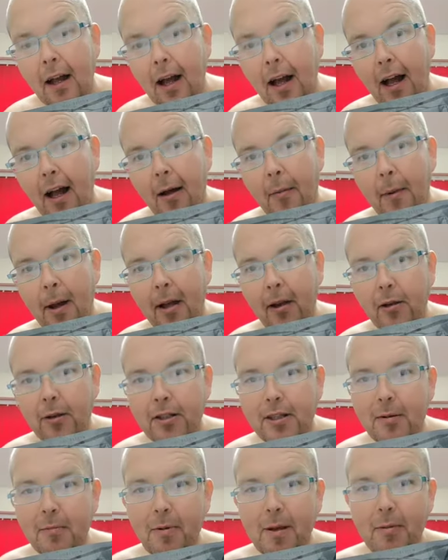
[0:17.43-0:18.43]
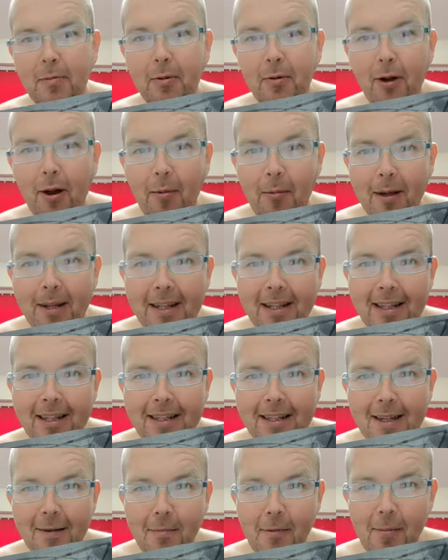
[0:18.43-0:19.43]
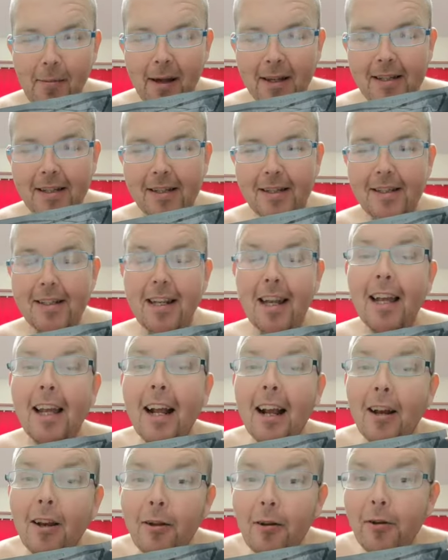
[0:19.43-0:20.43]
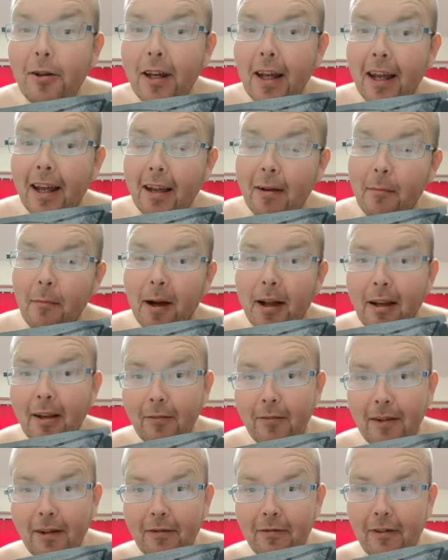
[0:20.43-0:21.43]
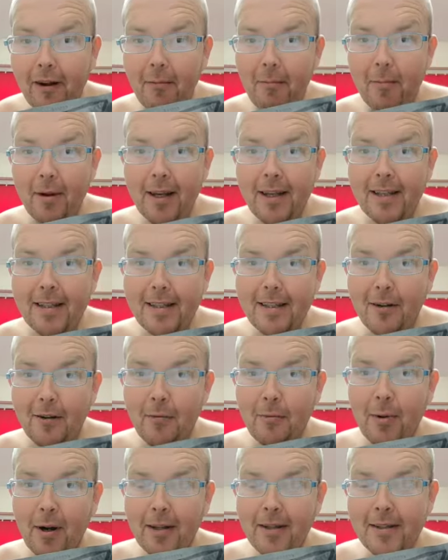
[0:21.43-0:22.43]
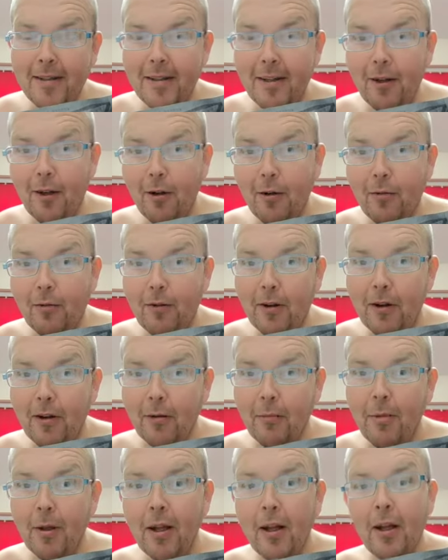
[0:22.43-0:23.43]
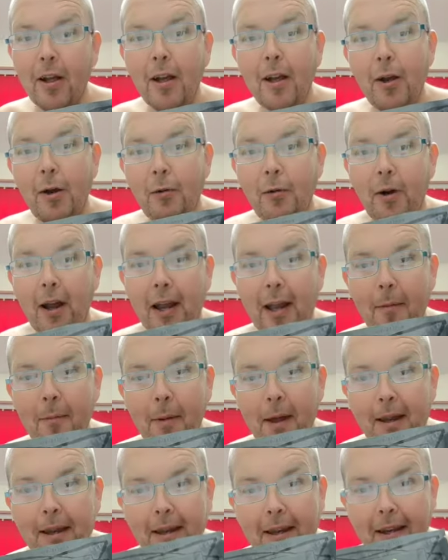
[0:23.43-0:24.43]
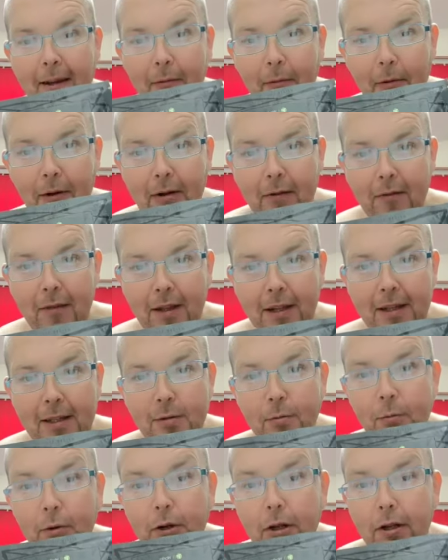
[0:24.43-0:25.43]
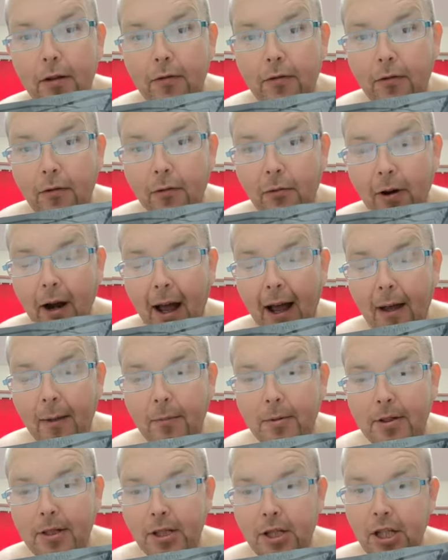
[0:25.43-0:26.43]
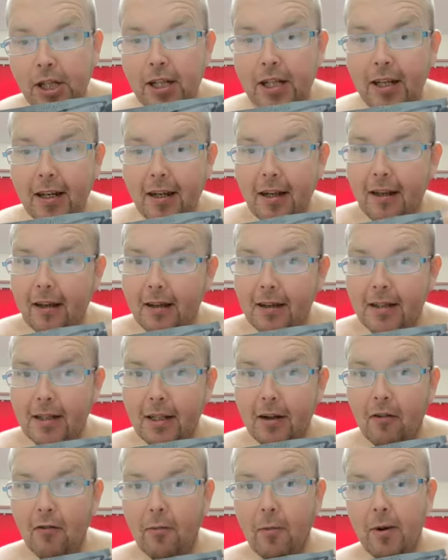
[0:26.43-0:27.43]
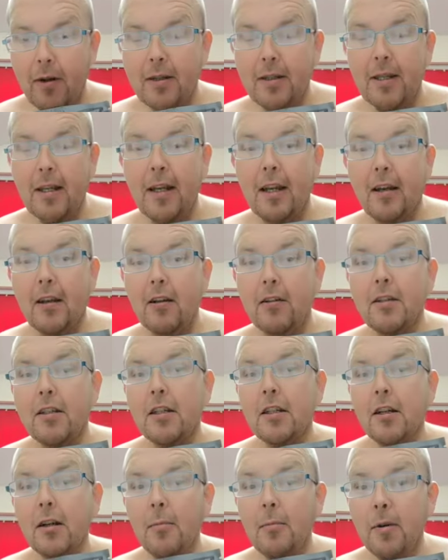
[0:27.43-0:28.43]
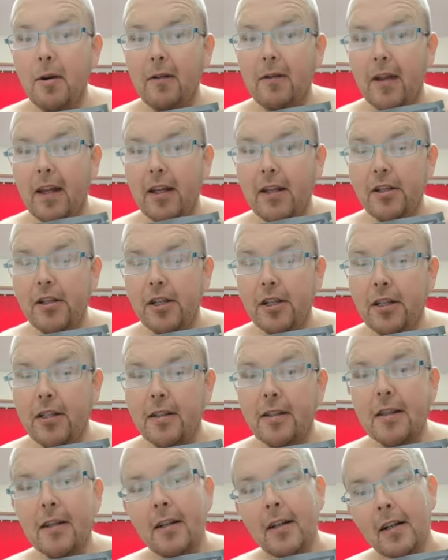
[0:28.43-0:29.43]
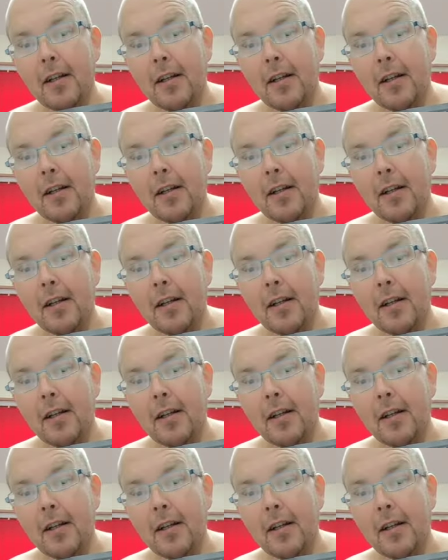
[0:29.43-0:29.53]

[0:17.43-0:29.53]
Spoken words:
and lots of people commented and sent me messages, including my lovely friend Melissa at Branston Golf Club, who recommended one of these wonderful wraps. She did it herself personally and lost a couple of inches.